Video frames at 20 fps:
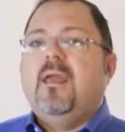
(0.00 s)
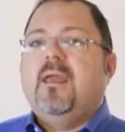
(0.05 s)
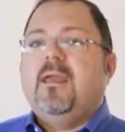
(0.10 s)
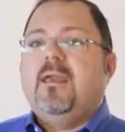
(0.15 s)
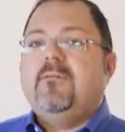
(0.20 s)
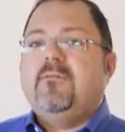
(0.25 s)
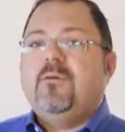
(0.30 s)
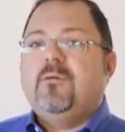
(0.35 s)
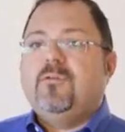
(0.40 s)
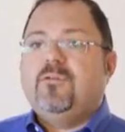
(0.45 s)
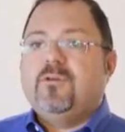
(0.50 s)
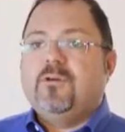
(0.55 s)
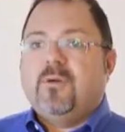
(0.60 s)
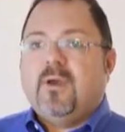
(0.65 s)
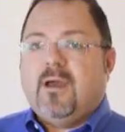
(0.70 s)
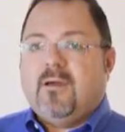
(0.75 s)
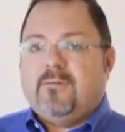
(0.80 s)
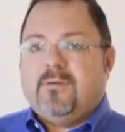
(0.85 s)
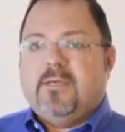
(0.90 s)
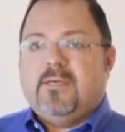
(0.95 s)
If you do
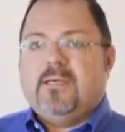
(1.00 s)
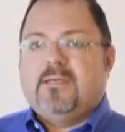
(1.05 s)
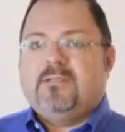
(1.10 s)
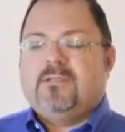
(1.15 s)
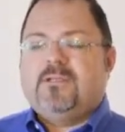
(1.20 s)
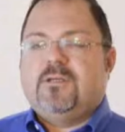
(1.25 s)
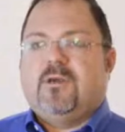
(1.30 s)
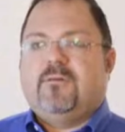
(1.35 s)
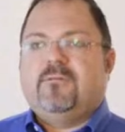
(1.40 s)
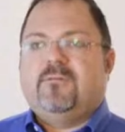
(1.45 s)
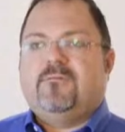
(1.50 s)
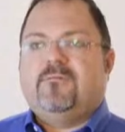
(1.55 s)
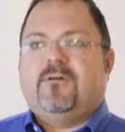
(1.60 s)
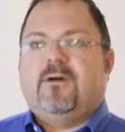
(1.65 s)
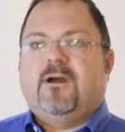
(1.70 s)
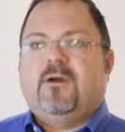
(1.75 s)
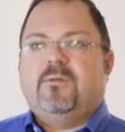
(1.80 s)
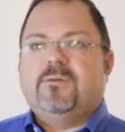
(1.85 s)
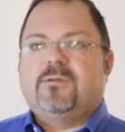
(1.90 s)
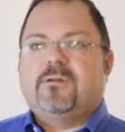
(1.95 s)
have kids, you have to
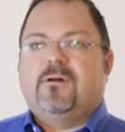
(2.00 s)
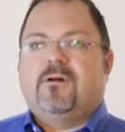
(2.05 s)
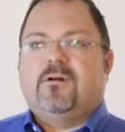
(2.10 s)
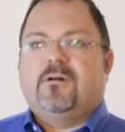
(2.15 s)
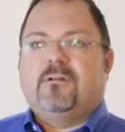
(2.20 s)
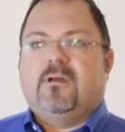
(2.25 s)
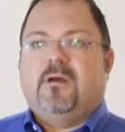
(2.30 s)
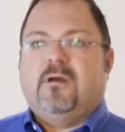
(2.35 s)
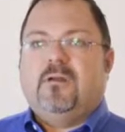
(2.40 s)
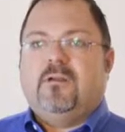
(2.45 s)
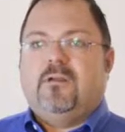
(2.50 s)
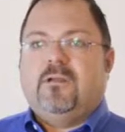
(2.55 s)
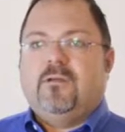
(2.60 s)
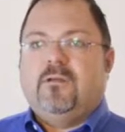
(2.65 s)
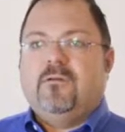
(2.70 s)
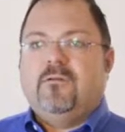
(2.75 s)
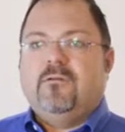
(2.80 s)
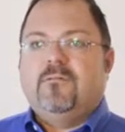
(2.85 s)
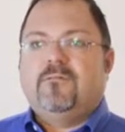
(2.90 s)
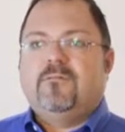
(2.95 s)
file what's called a
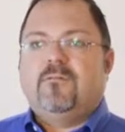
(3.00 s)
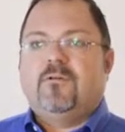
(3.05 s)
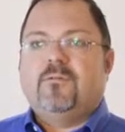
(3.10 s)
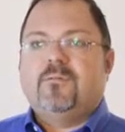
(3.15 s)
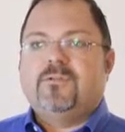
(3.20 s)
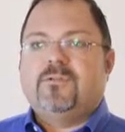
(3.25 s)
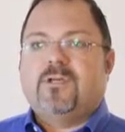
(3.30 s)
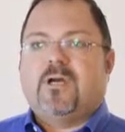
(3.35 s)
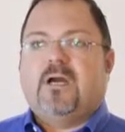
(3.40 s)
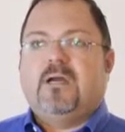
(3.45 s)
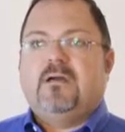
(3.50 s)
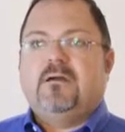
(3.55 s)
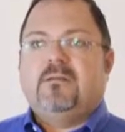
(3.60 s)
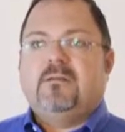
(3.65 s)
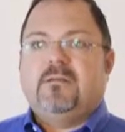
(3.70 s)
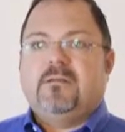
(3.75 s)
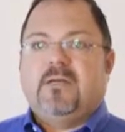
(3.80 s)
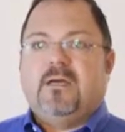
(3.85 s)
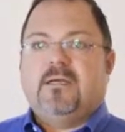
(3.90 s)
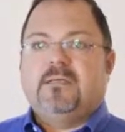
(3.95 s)
Uniform
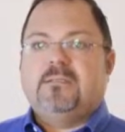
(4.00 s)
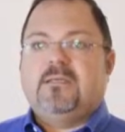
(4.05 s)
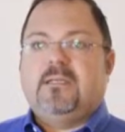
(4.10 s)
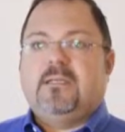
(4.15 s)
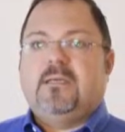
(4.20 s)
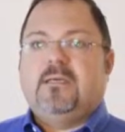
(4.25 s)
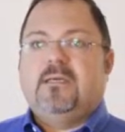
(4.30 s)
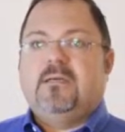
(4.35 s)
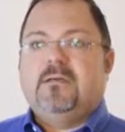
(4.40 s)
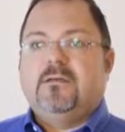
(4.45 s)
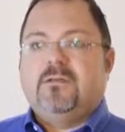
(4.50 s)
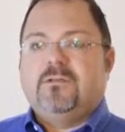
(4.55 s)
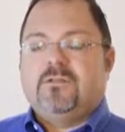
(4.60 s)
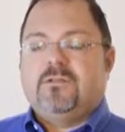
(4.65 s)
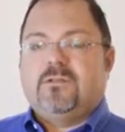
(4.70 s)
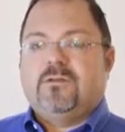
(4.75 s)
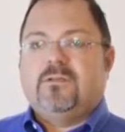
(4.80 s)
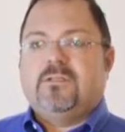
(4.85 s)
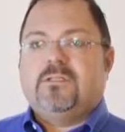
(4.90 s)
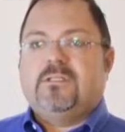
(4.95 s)
Child Custody
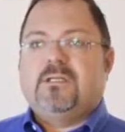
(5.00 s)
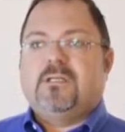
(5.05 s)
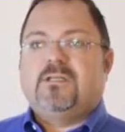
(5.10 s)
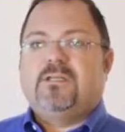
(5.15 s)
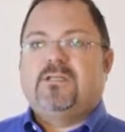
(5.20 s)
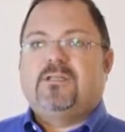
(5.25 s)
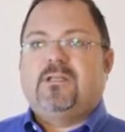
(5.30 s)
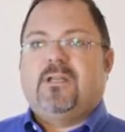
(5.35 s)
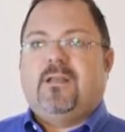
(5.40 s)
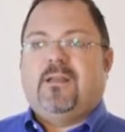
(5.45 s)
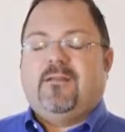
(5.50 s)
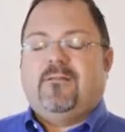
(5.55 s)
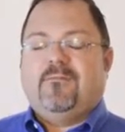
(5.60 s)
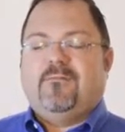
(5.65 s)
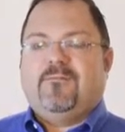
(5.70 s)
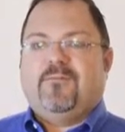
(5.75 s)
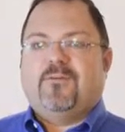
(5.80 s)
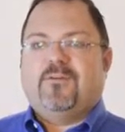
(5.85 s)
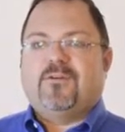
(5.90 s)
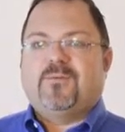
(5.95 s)
Jurisdiction and
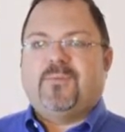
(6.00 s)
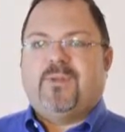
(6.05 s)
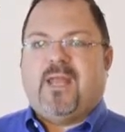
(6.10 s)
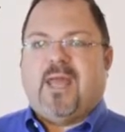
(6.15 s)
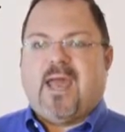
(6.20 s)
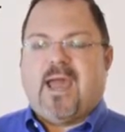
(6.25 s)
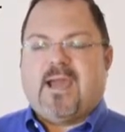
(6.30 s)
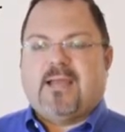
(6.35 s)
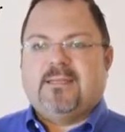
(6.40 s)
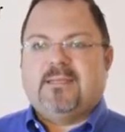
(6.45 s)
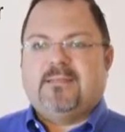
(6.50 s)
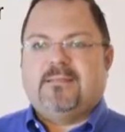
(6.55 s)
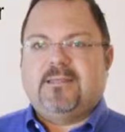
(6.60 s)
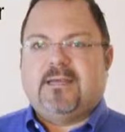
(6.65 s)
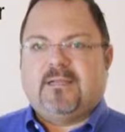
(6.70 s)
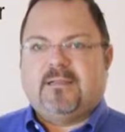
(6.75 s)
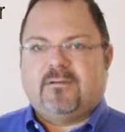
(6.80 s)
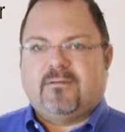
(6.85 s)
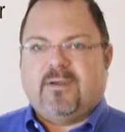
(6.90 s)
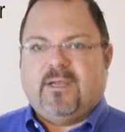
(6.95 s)
Enforcement Act
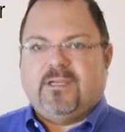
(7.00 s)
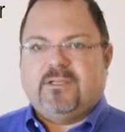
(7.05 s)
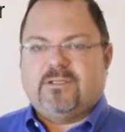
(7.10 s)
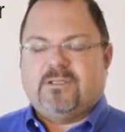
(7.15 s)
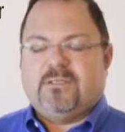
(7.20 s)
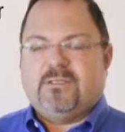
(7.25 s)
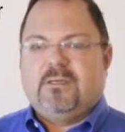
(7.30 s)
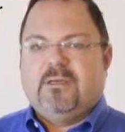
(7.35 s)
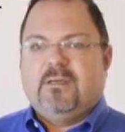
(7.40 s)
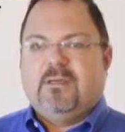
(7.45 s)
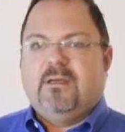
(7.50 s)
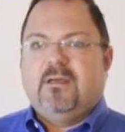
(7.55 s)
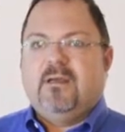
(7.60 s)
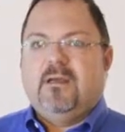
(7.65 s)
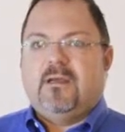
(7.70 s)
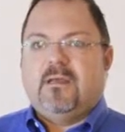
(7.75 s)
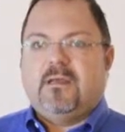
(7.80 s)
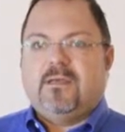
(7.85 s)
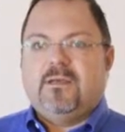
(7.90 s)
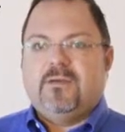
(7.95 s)
Declaration,
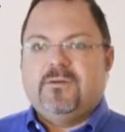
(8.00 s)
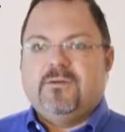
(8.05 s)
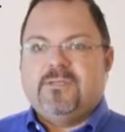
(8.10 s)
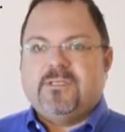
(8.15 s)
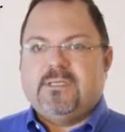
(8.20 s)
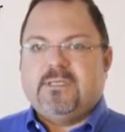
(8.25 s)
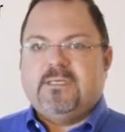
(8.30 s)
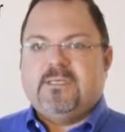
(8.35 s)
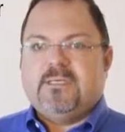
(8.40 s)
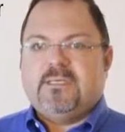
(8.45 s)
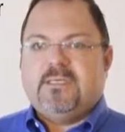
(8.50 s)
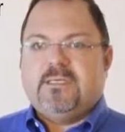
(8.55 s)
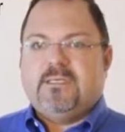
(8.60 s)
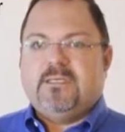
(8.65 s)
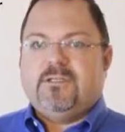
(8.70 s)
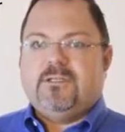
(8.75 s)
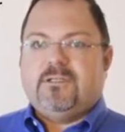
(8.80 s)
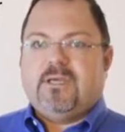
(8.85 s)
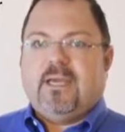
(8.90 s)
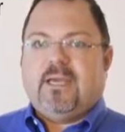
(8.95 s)

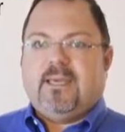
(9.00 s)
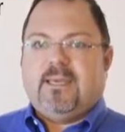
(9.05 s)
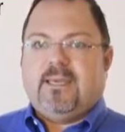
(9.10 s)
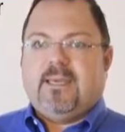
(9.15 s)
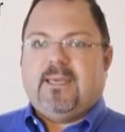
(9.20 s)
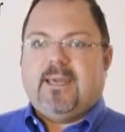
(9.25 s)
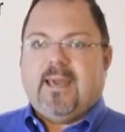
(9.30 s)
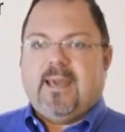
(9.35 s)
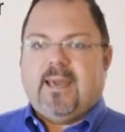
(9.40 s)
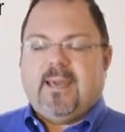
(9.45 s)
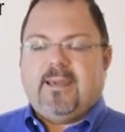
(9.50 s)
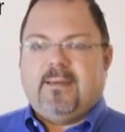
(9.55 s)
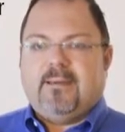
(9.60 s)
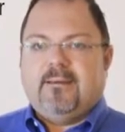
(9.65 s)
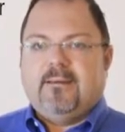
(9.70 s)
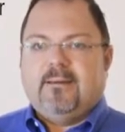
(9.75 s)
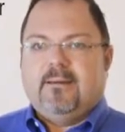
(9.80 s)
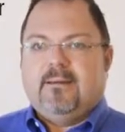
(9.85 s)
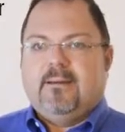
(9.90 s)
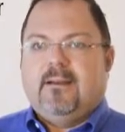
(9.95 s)
UCCJEA.
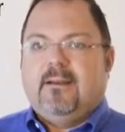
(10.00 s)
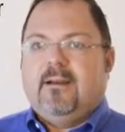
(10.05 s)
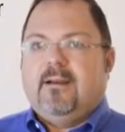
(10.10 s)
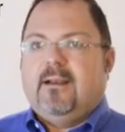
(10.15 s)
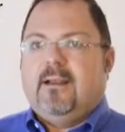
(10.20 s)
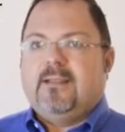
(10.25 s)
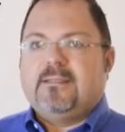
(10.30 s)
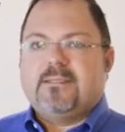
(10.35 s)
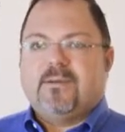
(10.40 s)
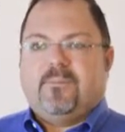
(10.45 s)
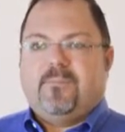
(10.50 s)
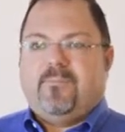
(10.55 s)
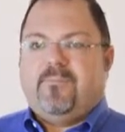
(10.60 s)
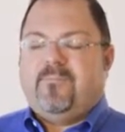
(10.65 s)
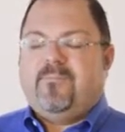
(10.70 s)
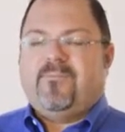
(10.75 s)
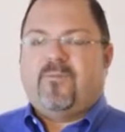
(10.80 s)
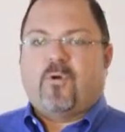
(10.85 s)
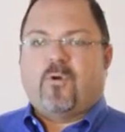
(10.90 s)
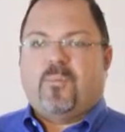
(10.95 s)
It's a
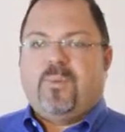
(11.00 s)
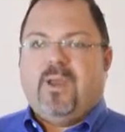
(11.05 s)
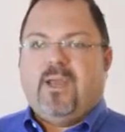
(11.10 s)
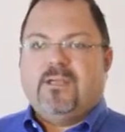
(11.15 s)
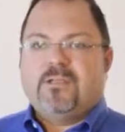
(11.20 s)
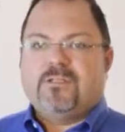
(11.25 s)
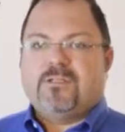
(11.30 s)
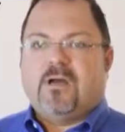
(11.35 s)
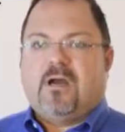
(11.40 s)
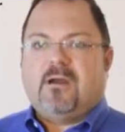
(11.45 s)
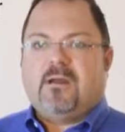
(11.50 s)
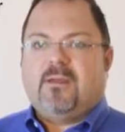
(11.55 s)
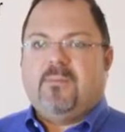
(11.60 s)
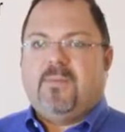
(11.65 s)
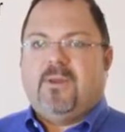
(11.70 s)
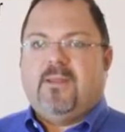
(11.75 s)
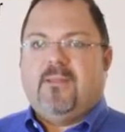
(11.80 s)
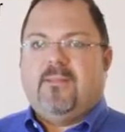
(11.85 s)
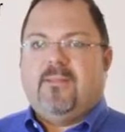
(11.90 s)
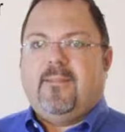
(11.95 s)
4-page
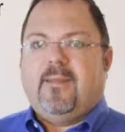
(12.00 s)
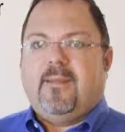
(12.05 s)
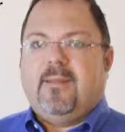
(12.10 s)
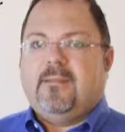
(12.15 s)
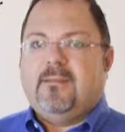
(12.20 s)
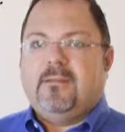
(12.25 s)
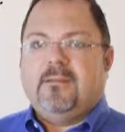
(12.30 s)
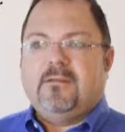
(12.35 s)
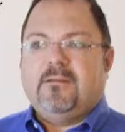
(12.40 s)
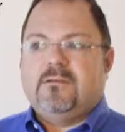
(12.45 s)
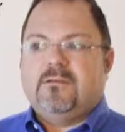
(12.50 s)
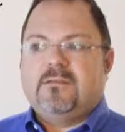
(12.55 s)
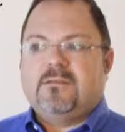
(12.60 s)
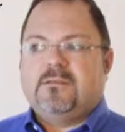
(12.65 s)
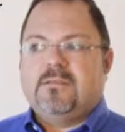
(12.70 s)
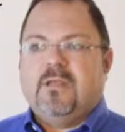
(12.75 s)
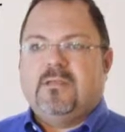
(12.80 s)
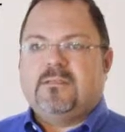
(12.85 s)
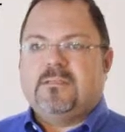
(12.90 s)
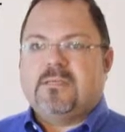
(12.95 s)
document.
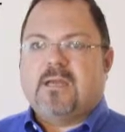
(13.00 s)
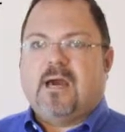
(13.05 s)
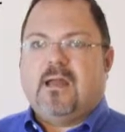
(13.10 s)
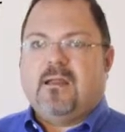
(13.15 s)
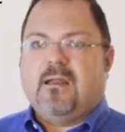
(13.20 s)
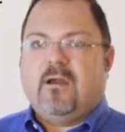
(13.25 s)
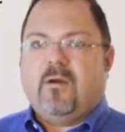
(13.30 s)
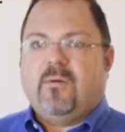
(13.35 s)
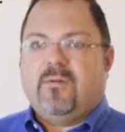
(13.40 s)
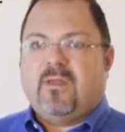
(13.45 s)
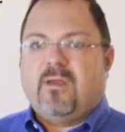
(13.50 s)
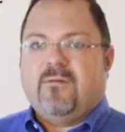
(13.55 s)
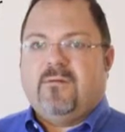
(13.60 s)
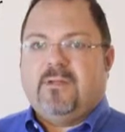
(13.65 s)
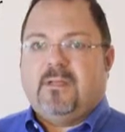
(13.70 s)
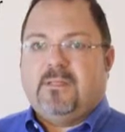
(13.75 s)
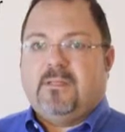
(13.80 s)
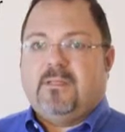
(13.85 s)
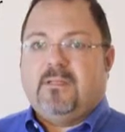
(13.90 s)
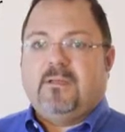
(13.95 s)
It's got to go with
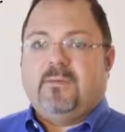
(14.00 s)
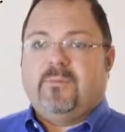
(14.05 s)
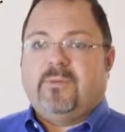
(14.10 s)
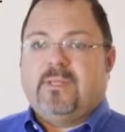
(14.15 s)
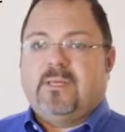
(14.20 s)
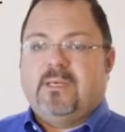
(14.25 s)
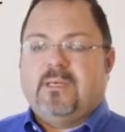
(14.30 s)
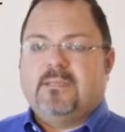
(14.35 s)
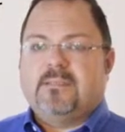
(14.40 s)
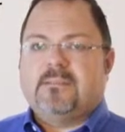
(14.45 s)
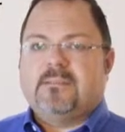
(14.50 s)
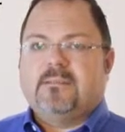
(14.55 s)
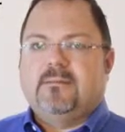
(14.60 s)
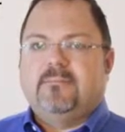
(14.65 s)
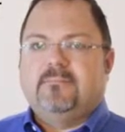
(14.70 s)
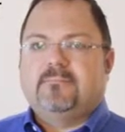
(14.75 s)
everything dealing with kids.